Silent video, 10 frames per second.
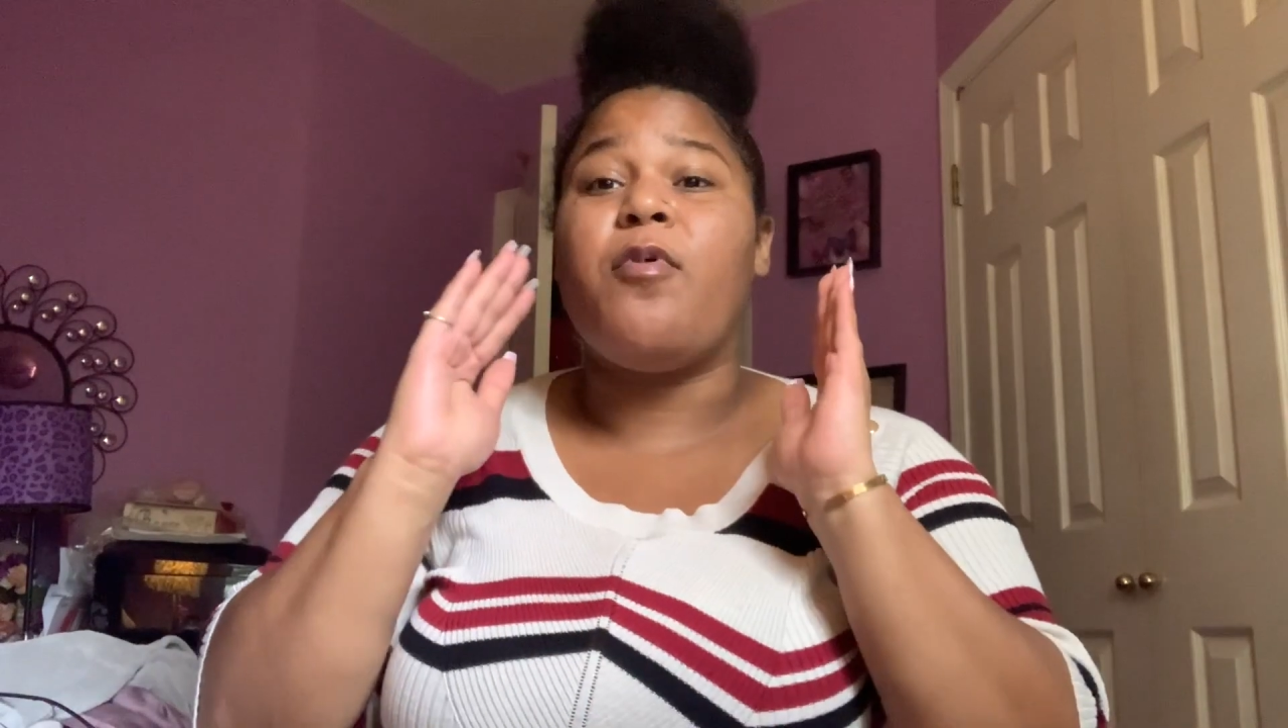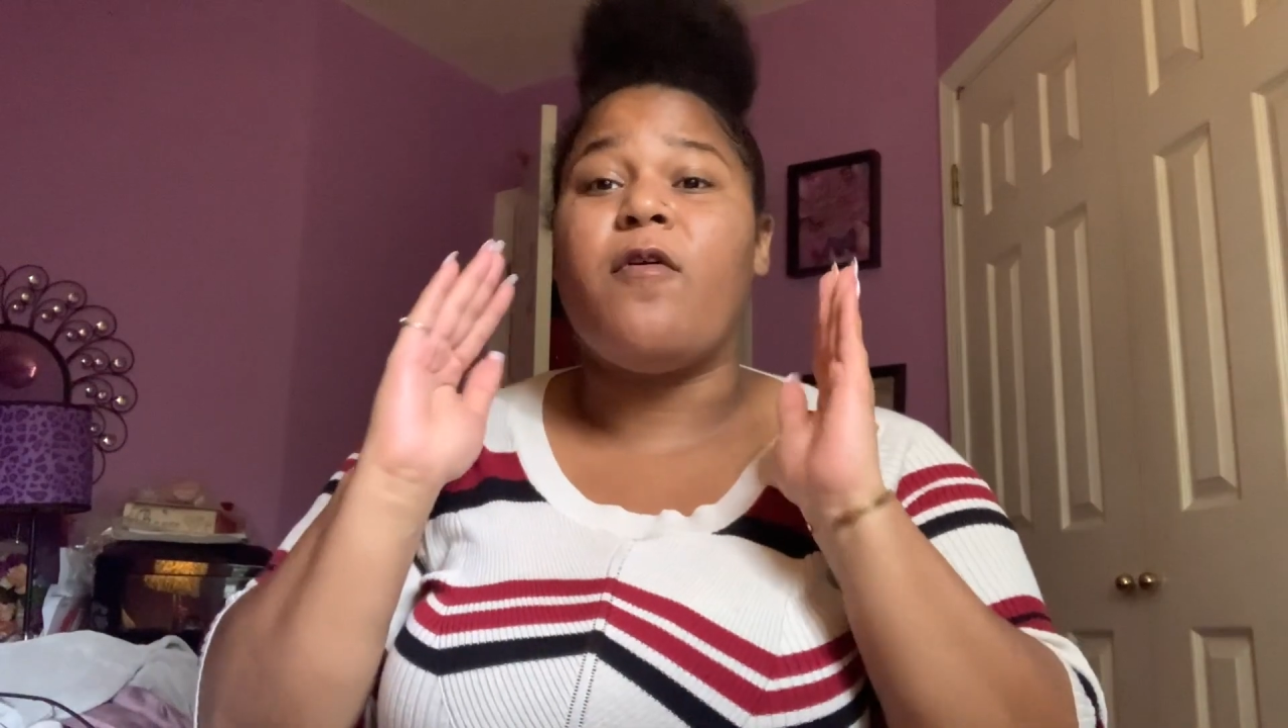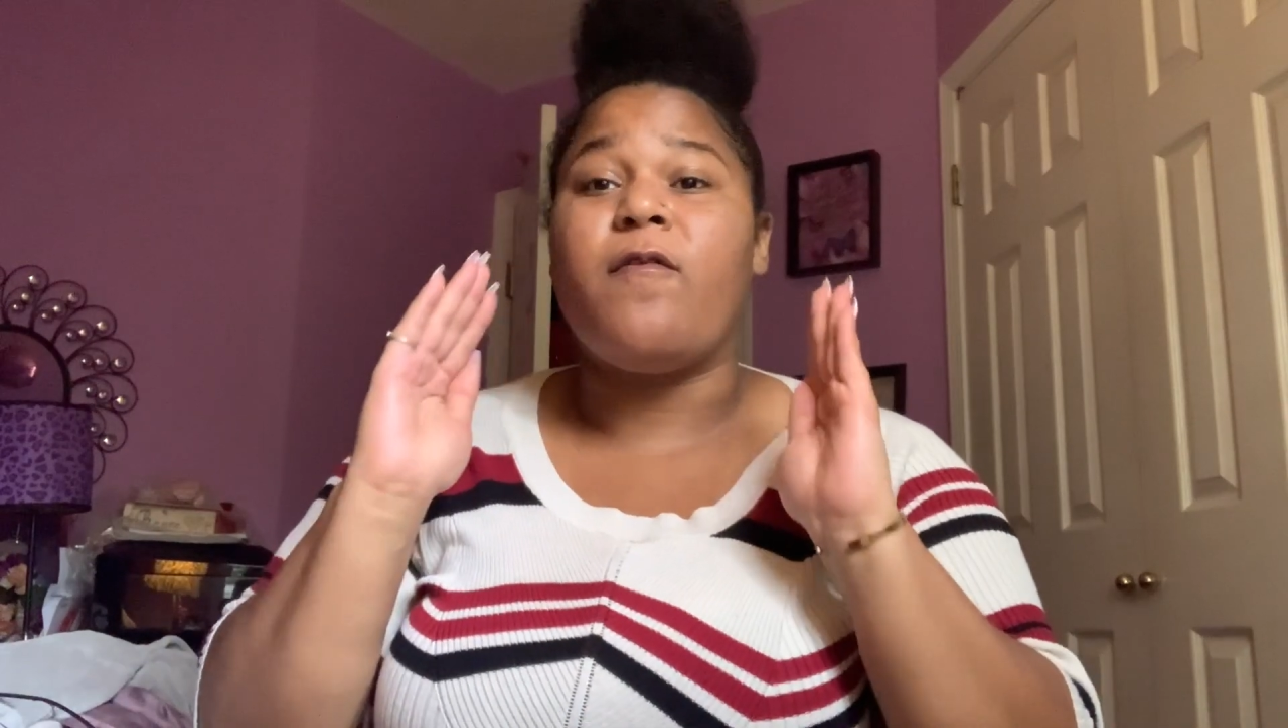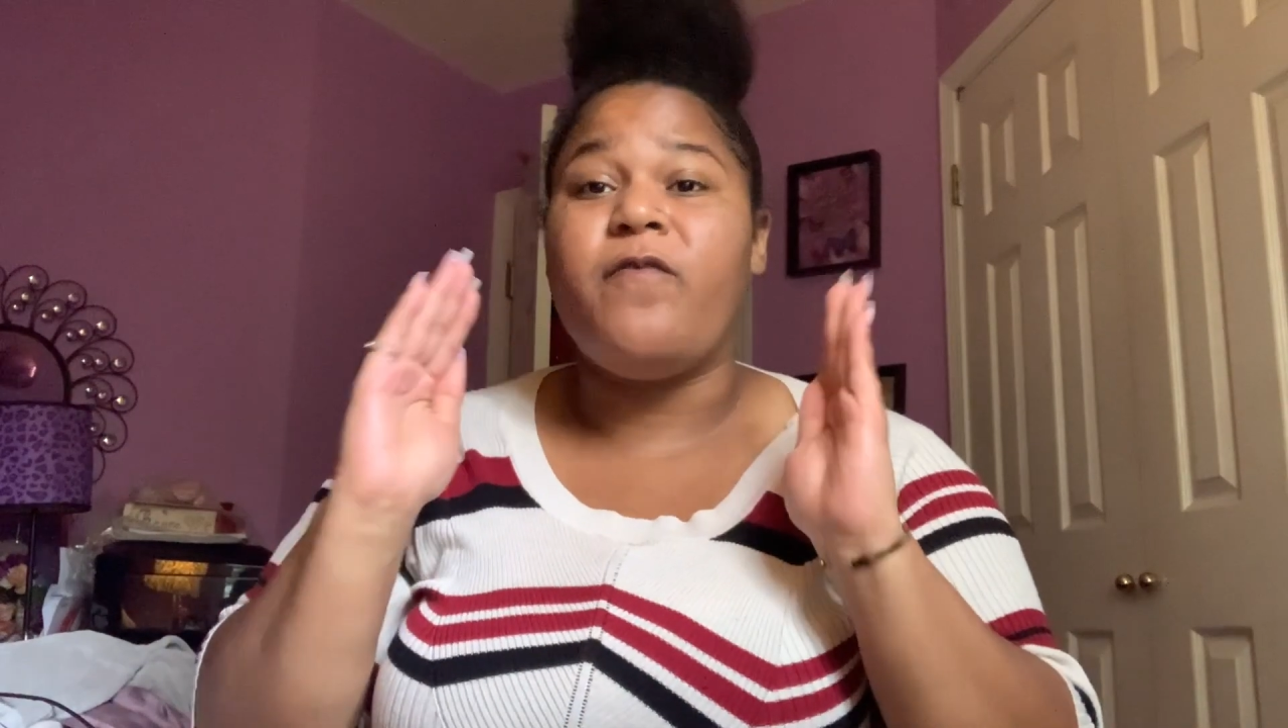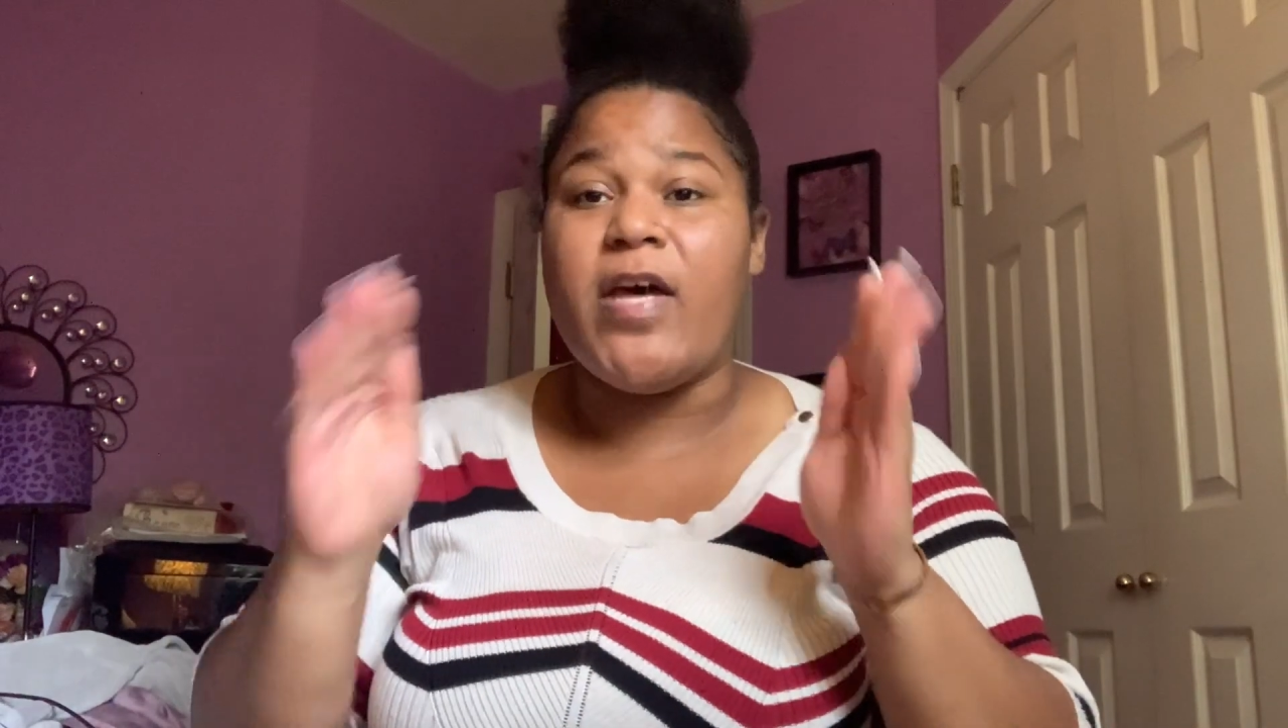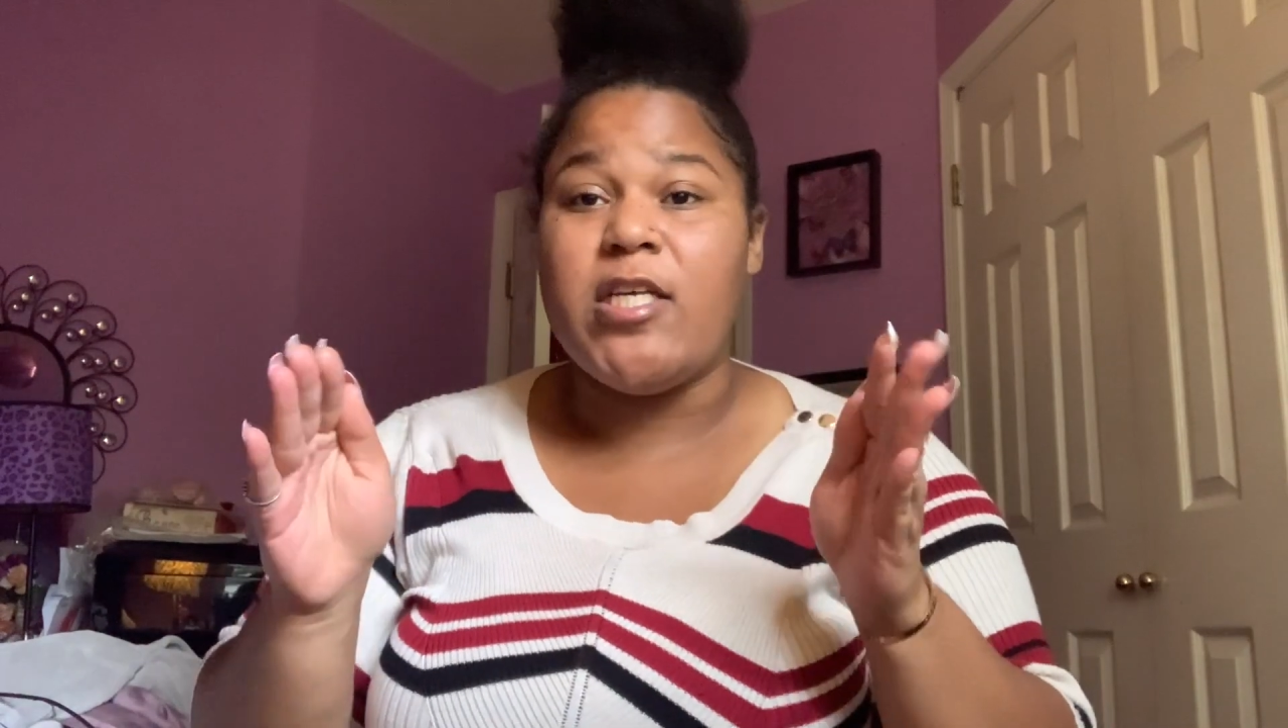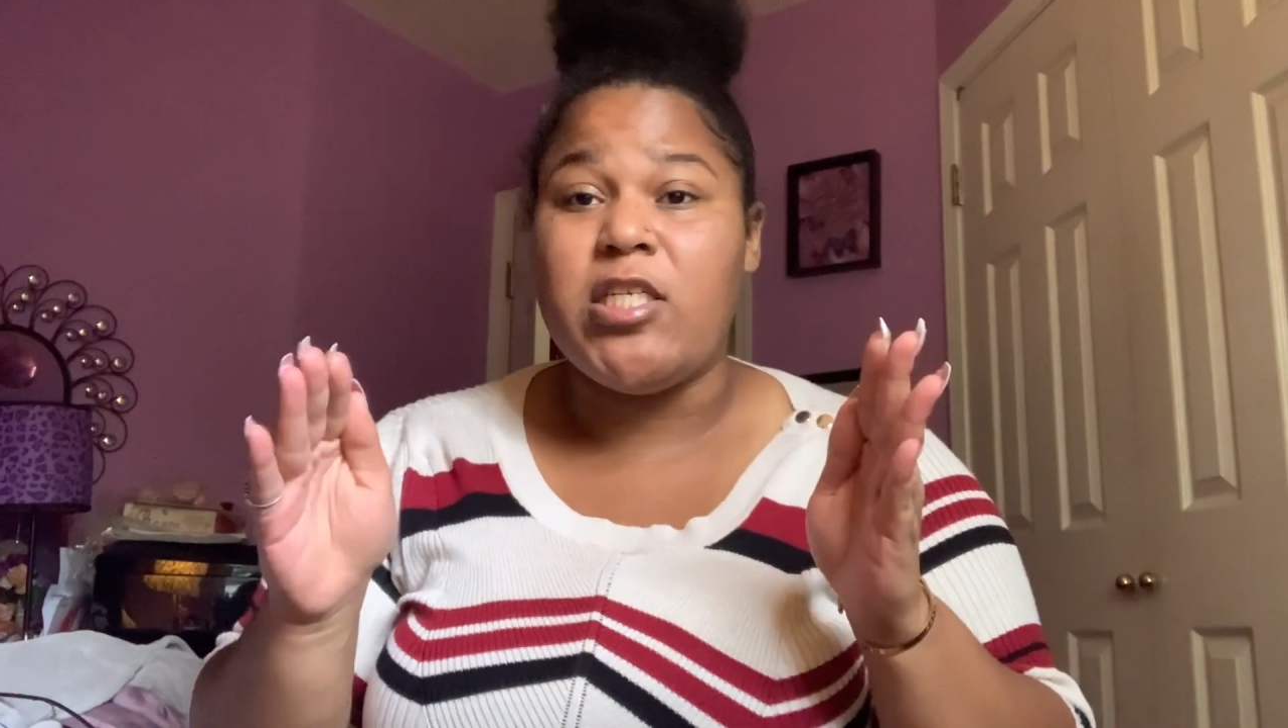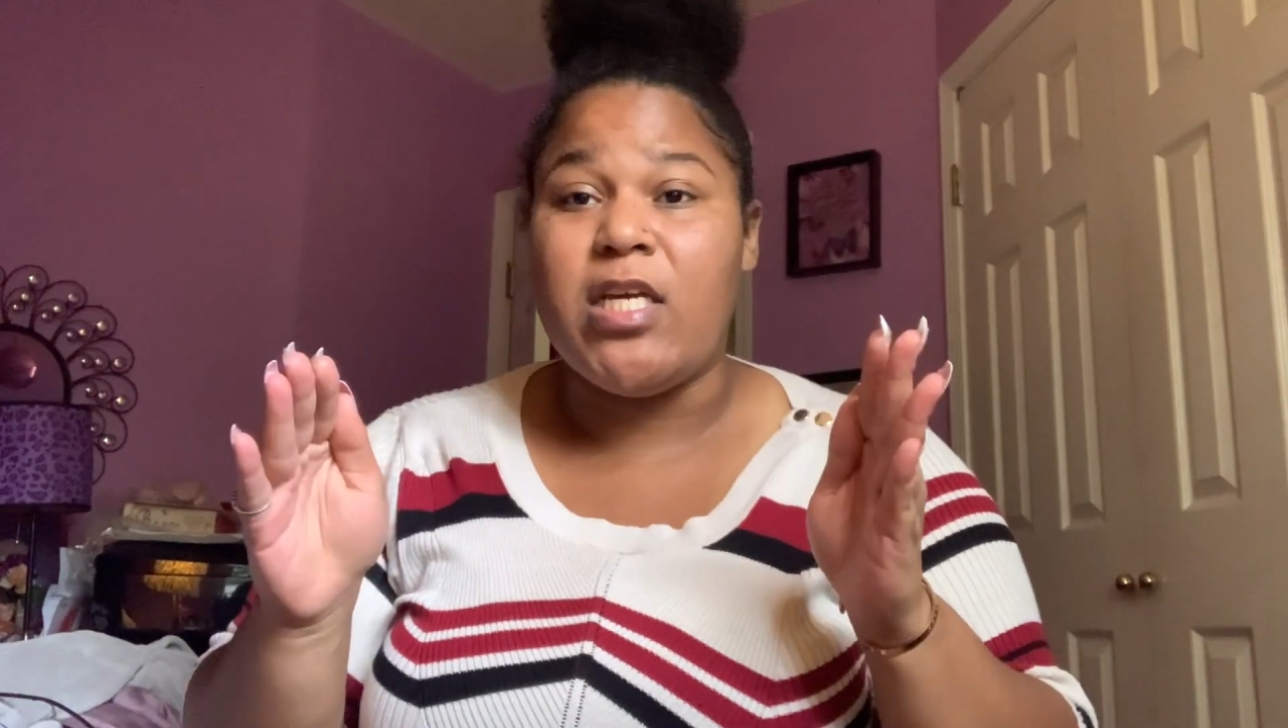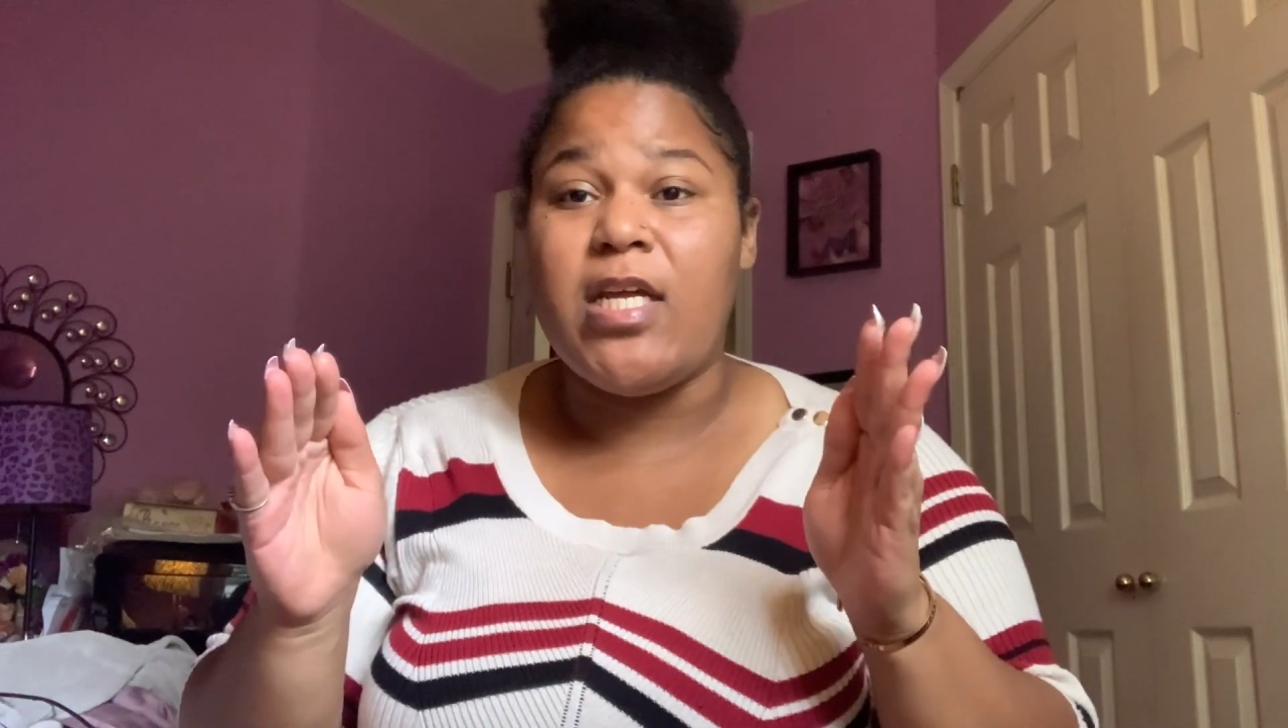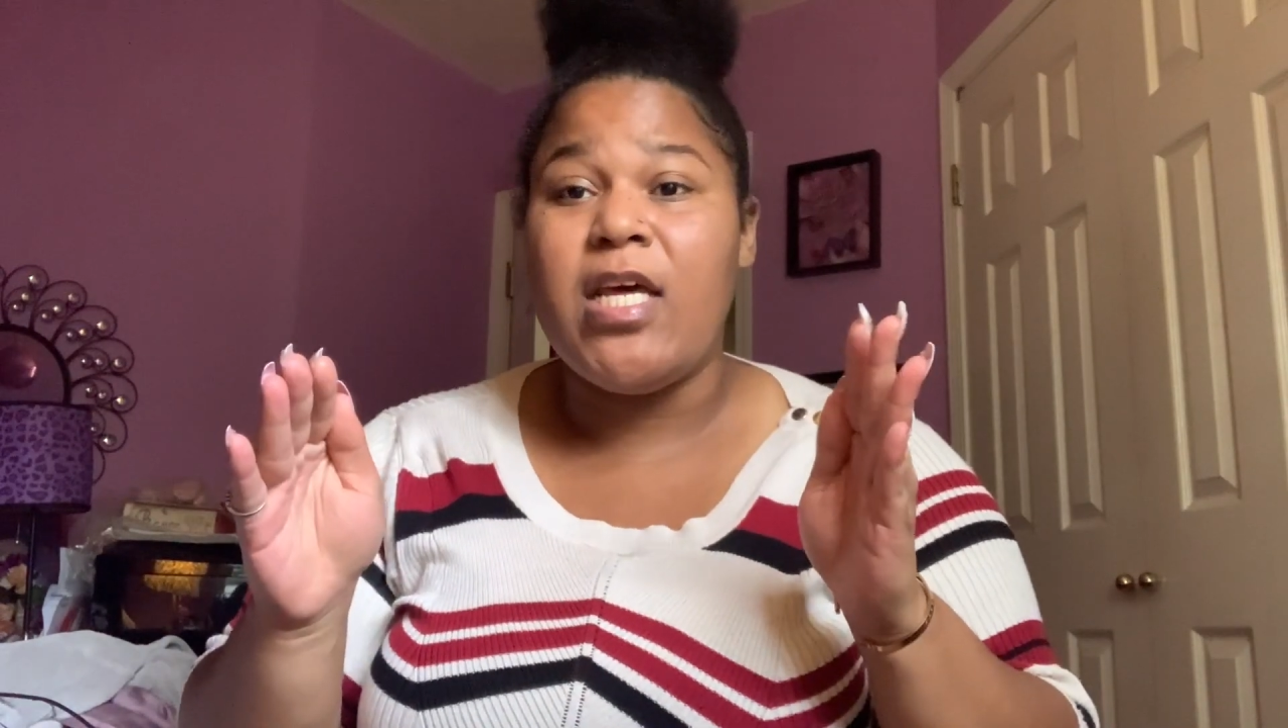
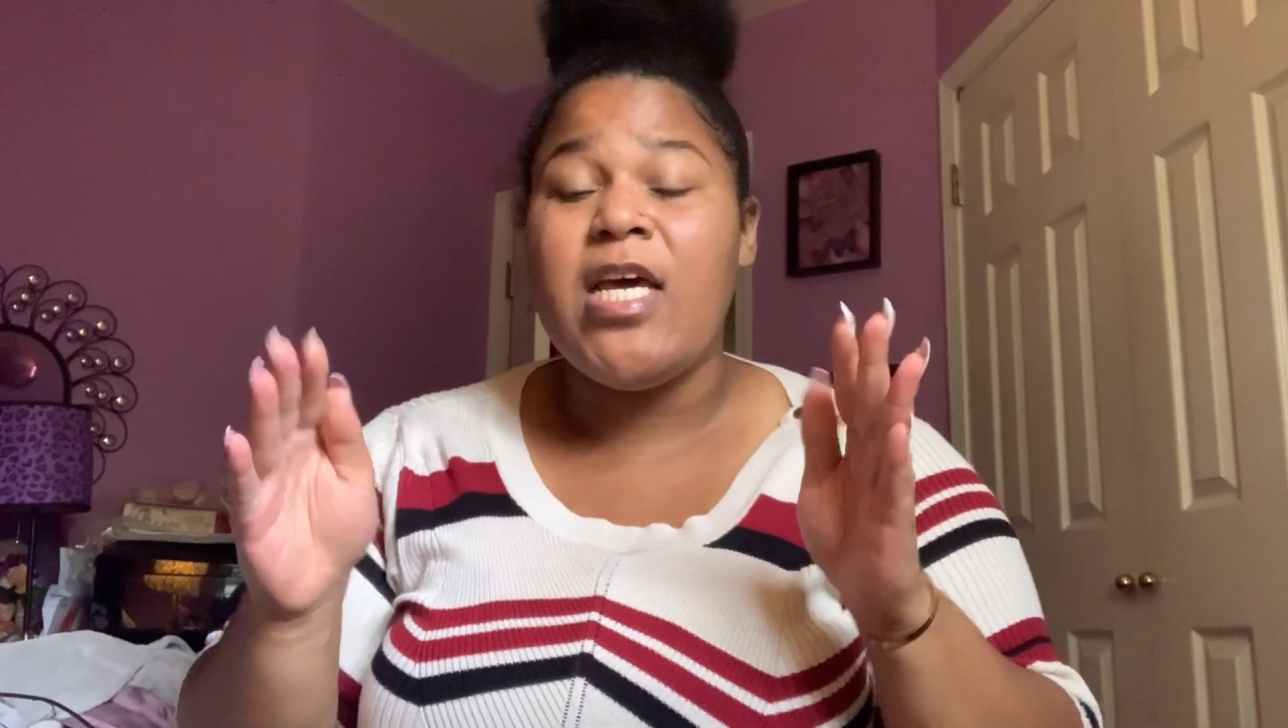profession.